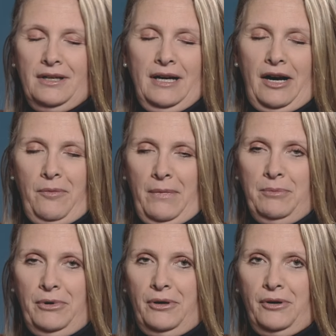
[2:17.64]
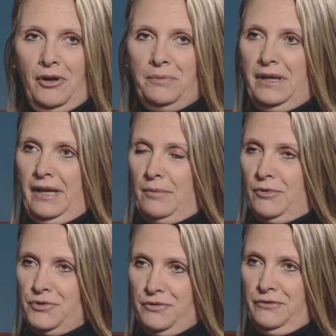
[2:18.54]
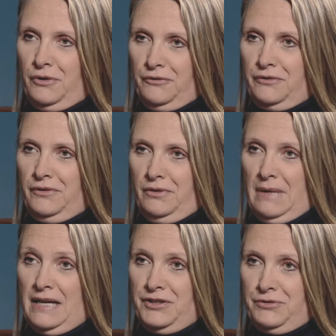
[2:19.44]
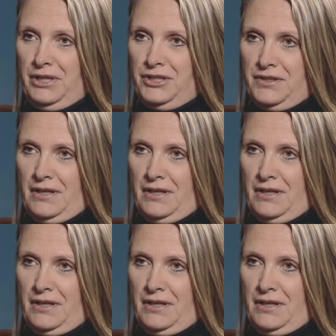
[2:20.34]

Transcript: I remember not being able to vote for the Maastricht